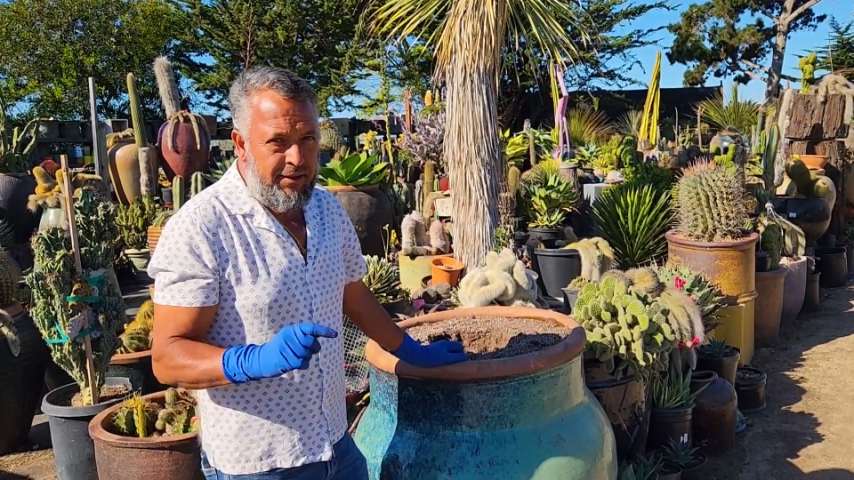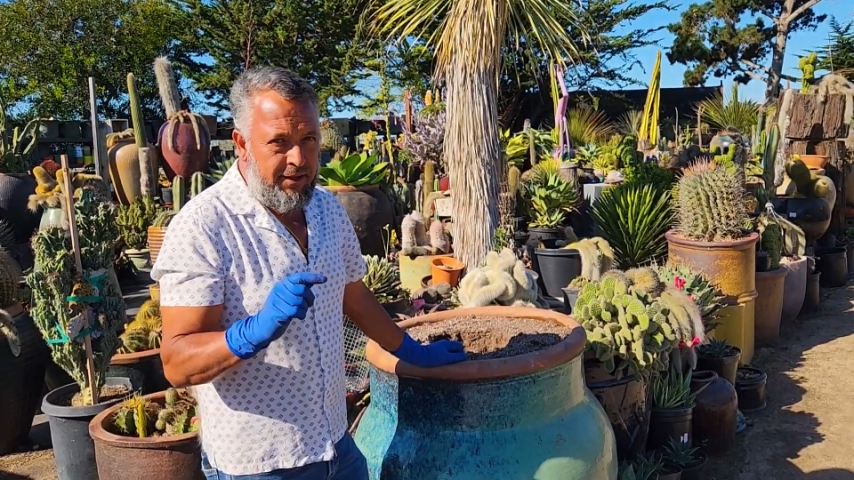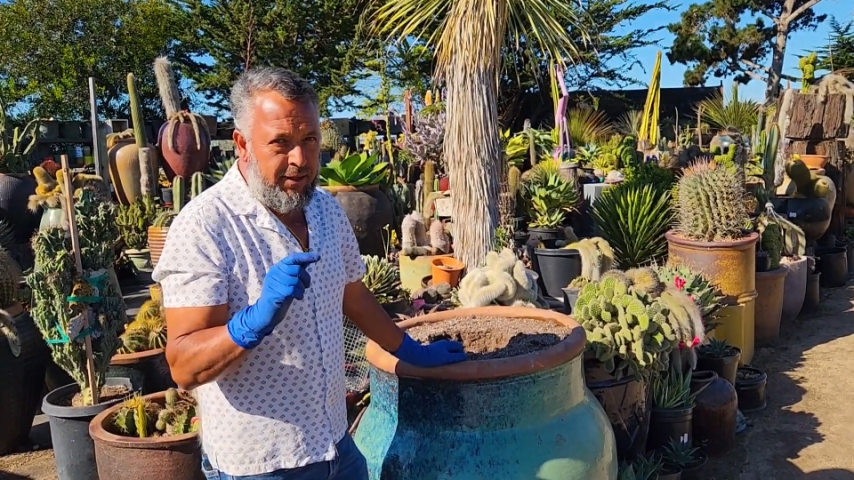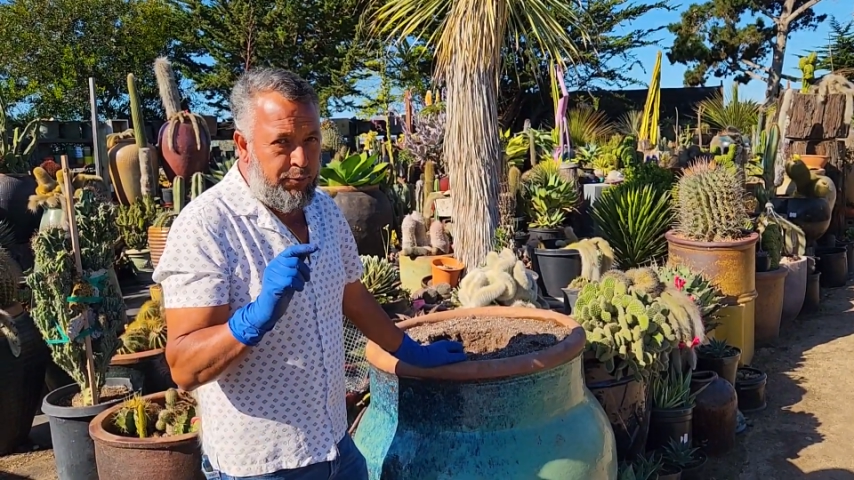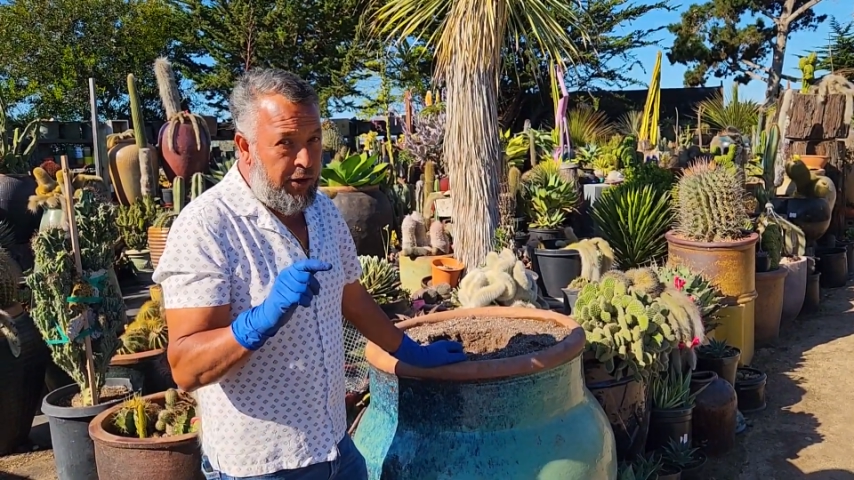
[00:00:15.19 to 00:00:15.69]

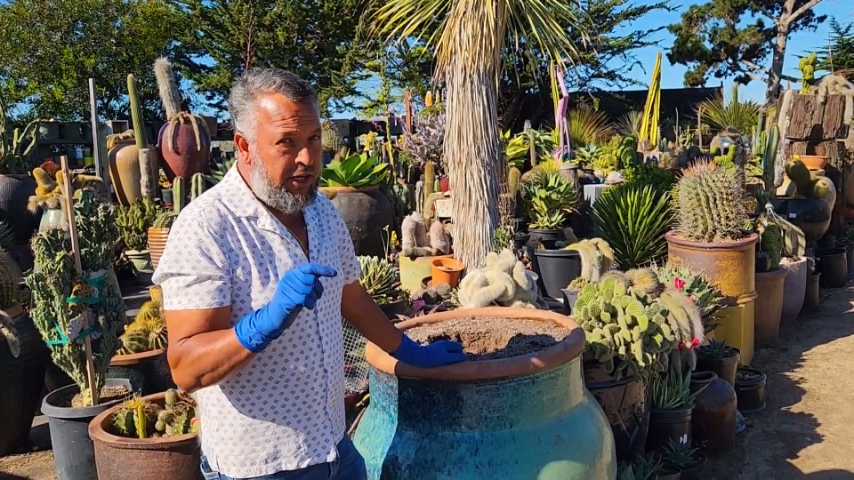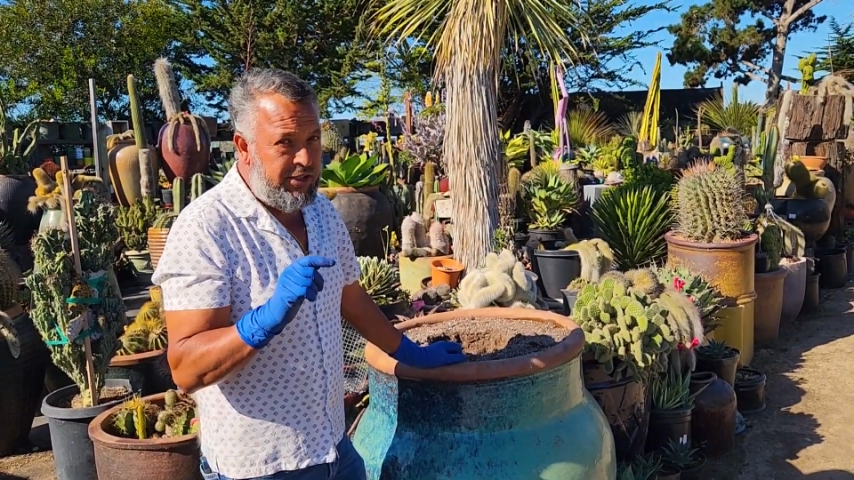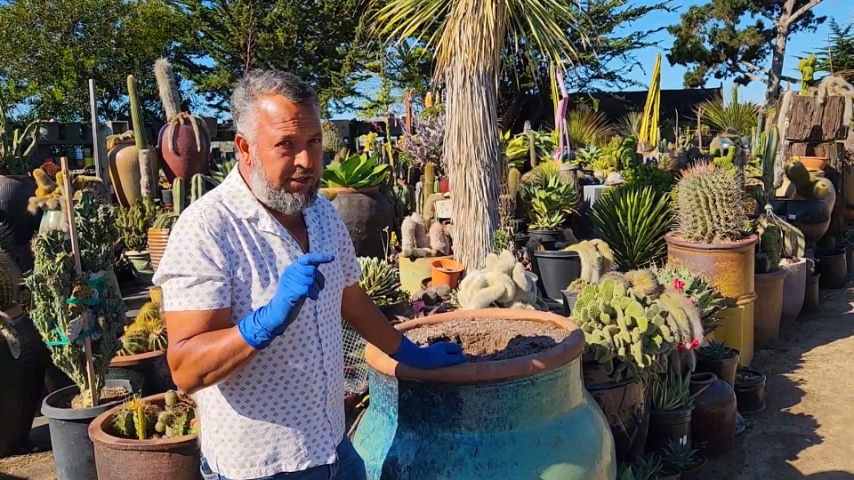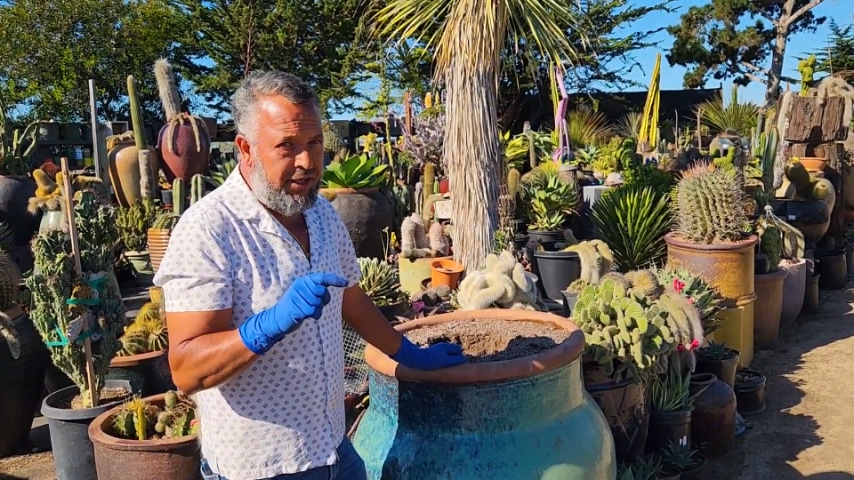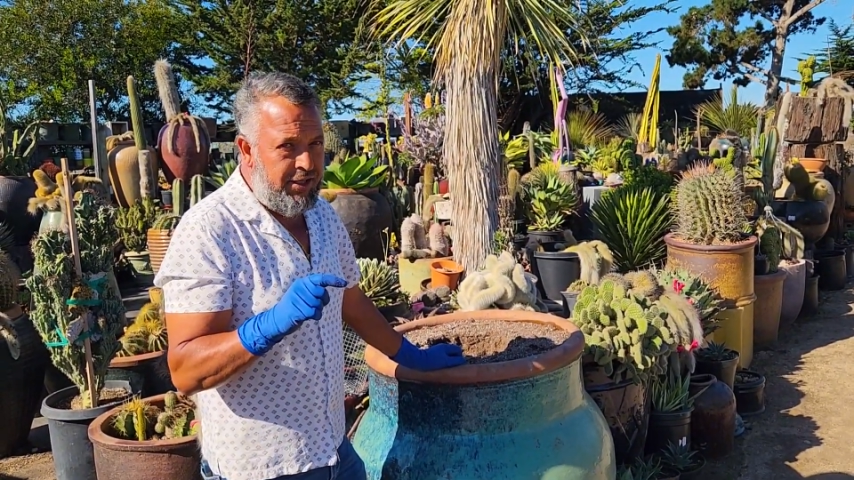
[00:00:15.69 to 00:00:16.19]
the
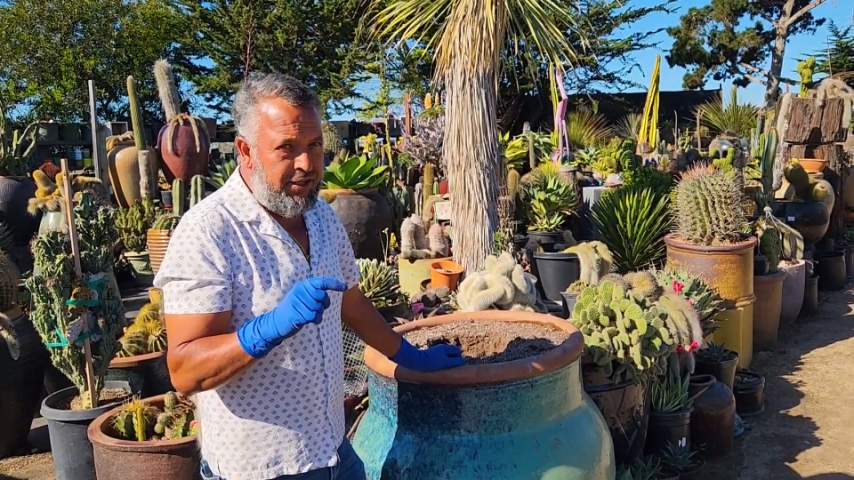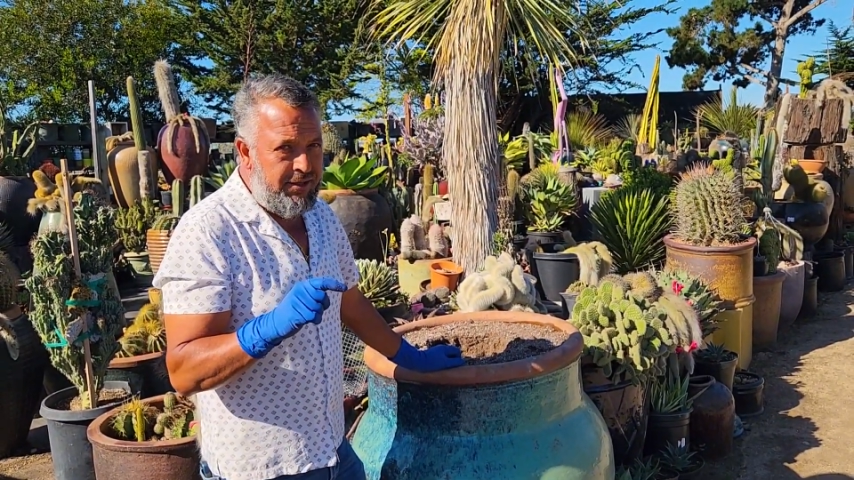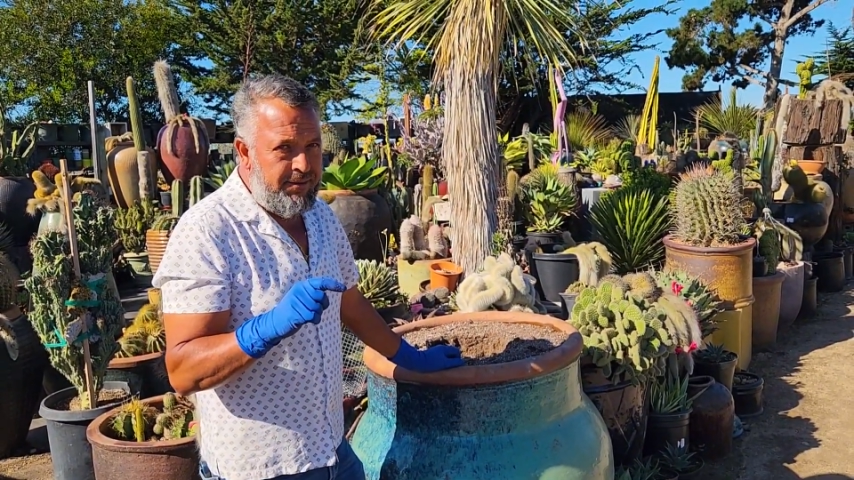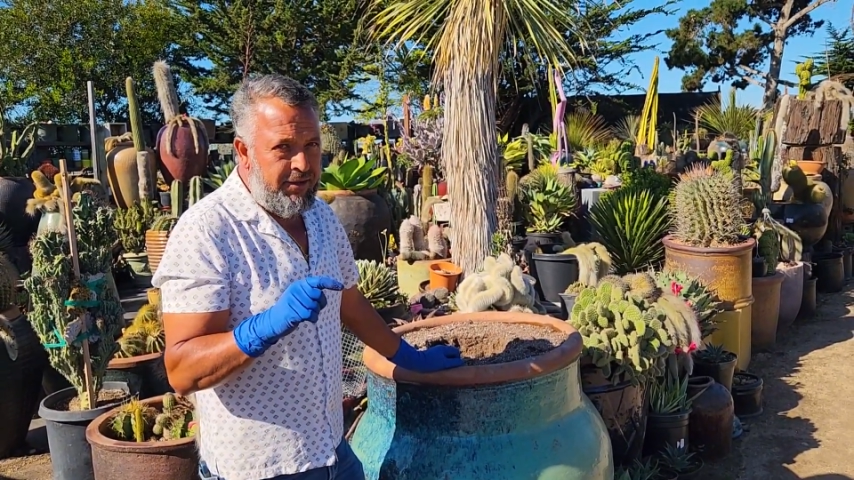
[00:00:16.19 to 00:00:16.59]
foxtail